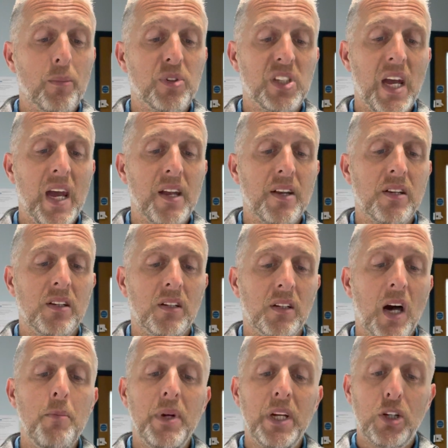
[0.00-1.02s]
said,
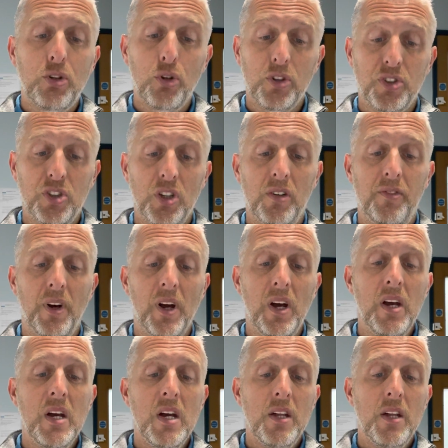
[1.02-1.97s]
"Let me cross over,"